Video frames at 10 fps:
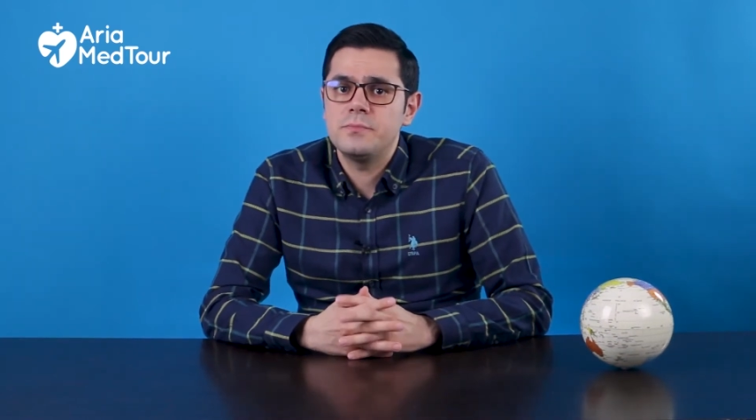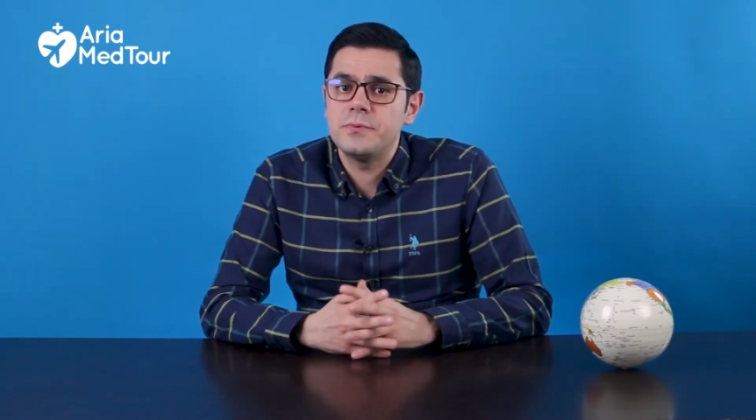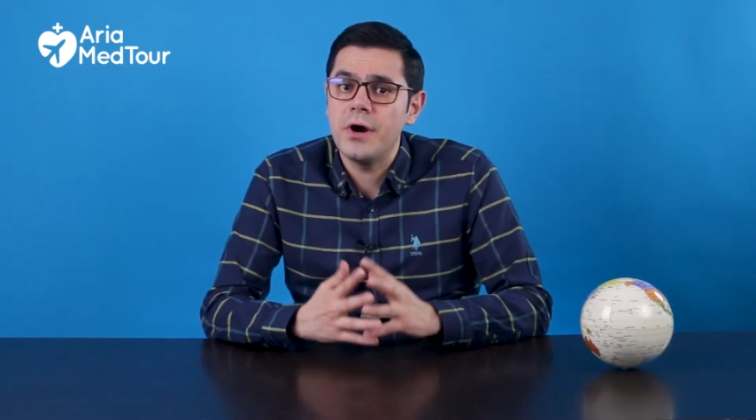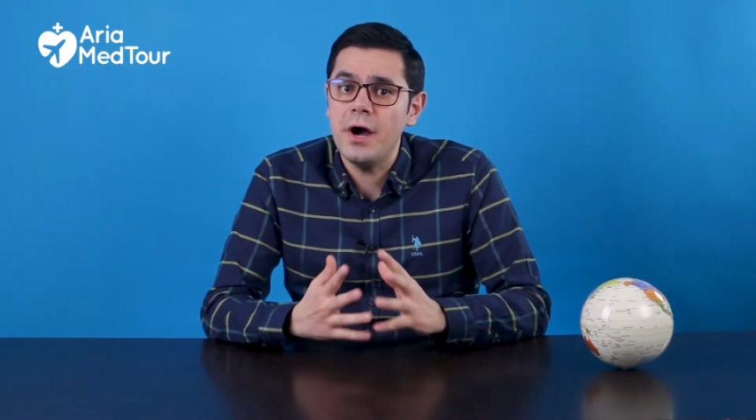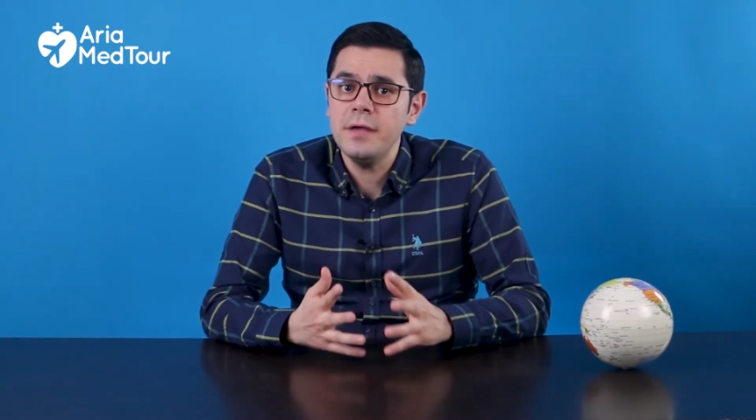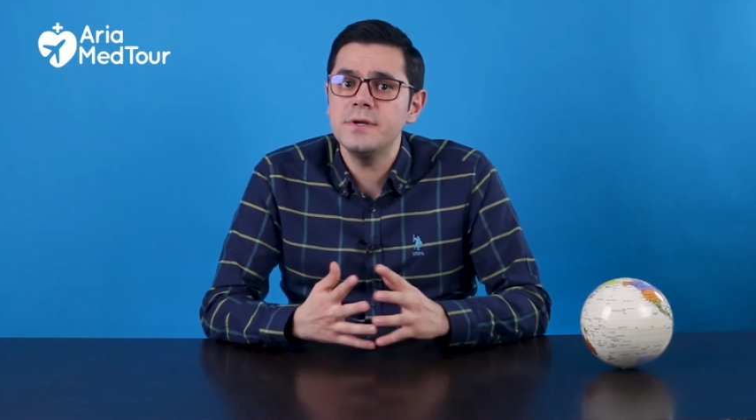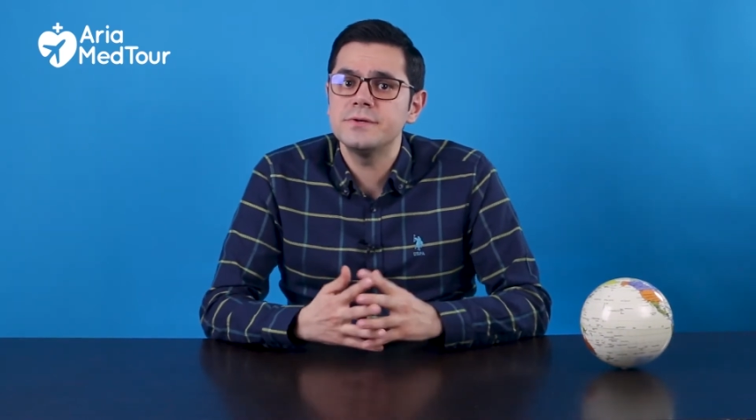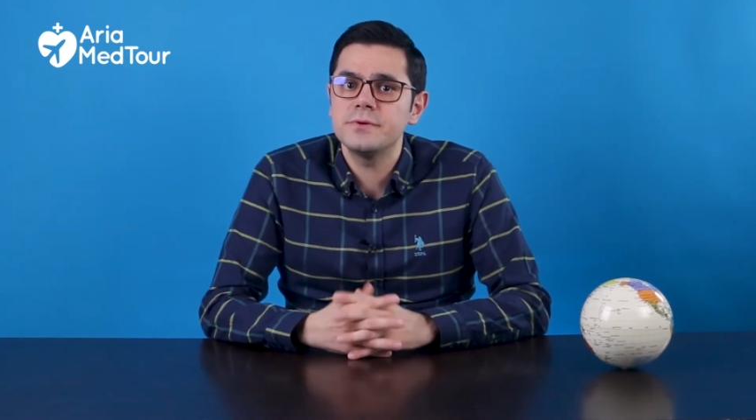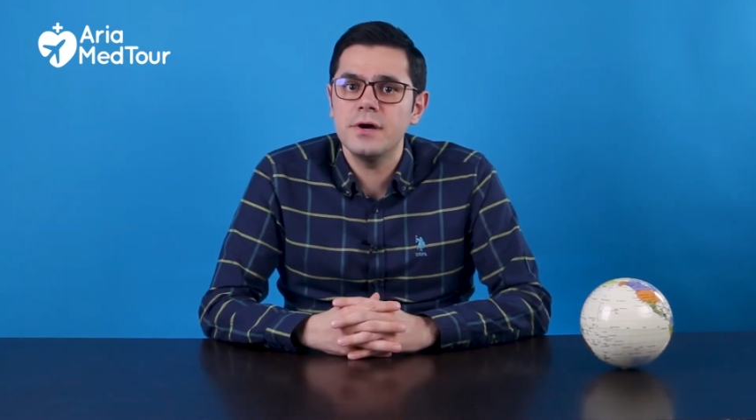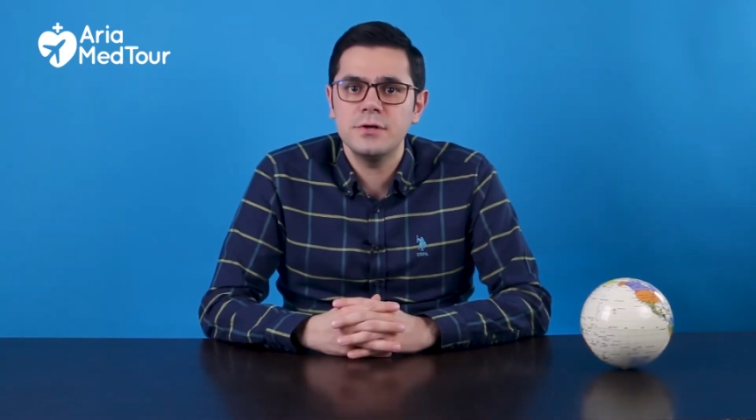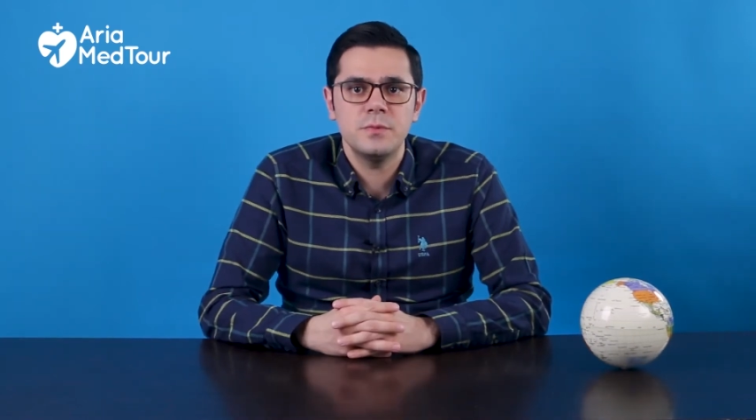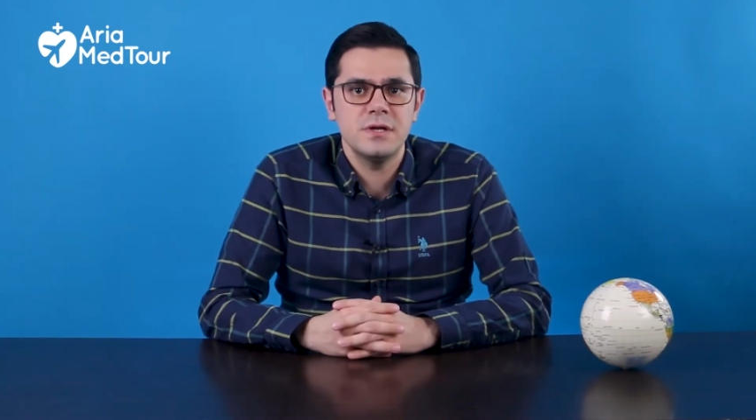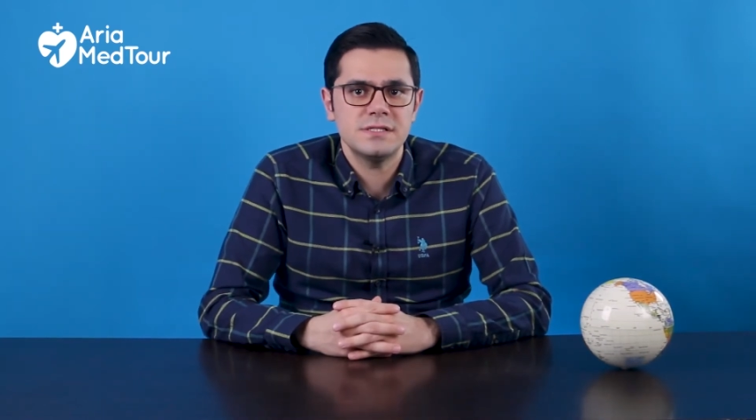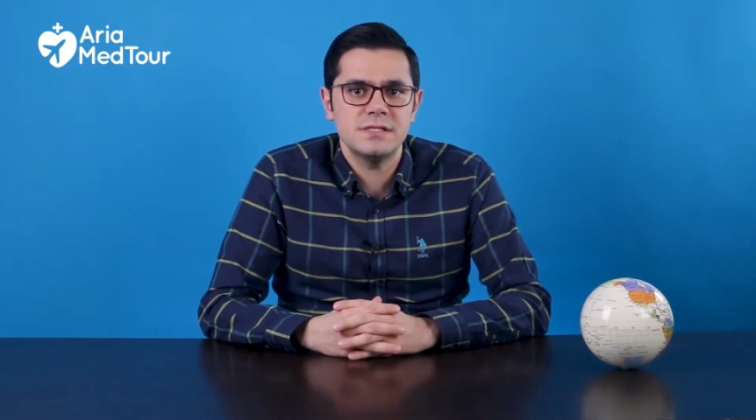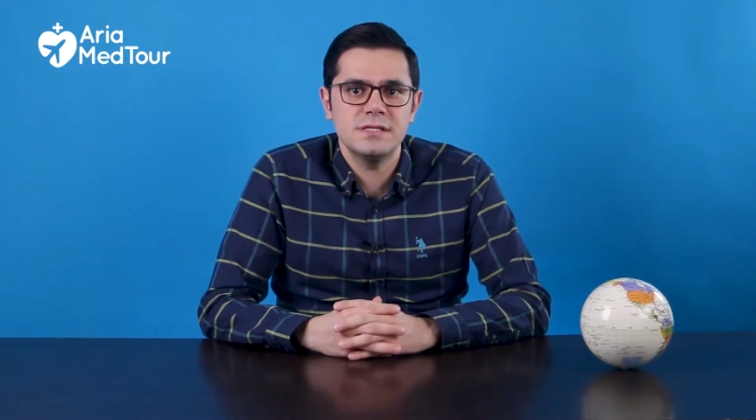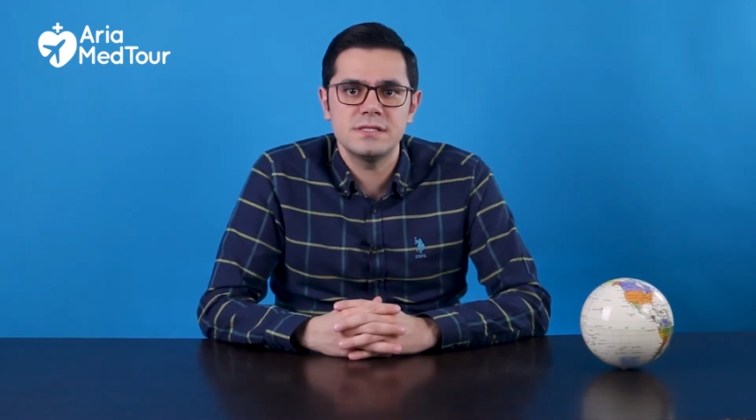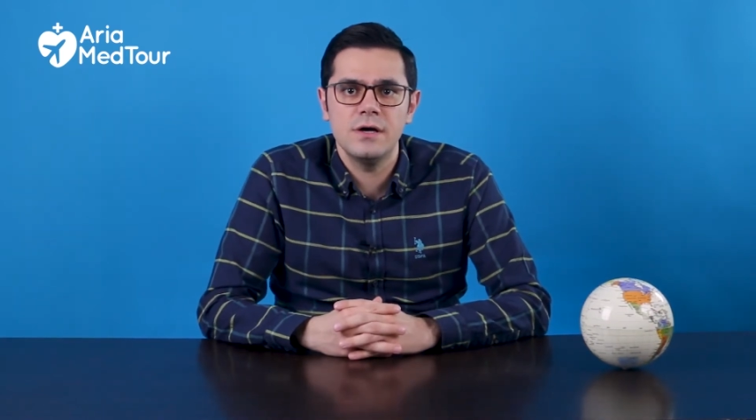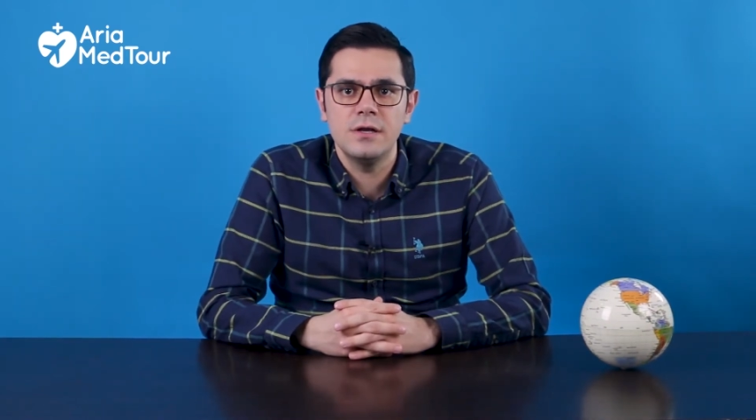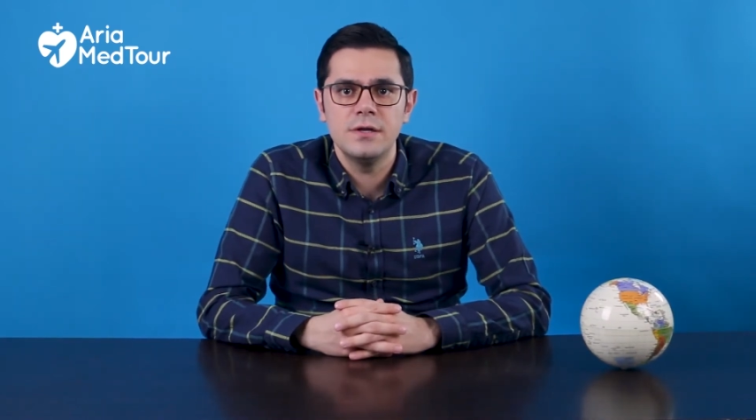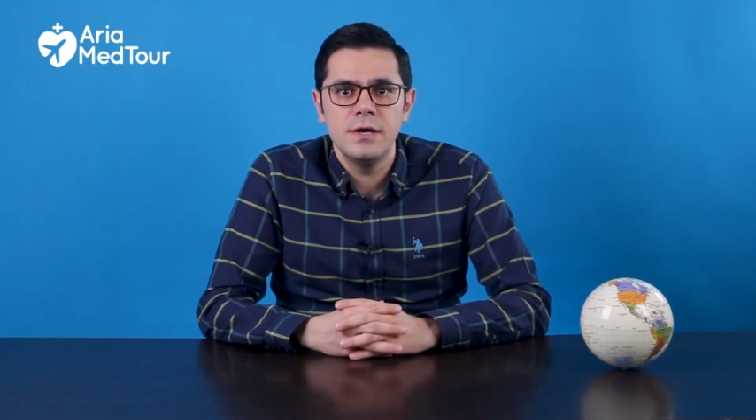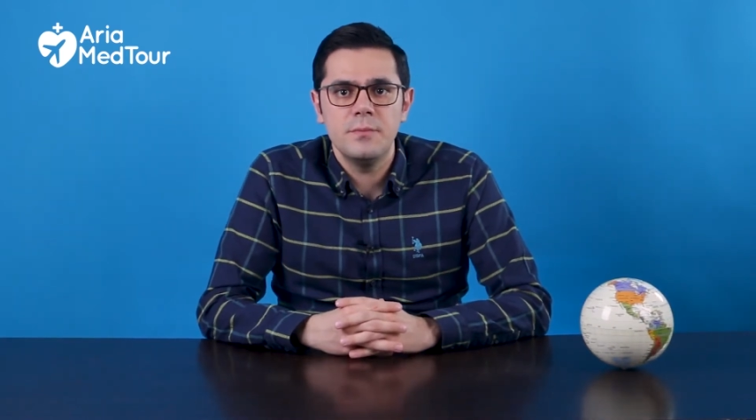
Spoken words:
primary rhinoplasty is done,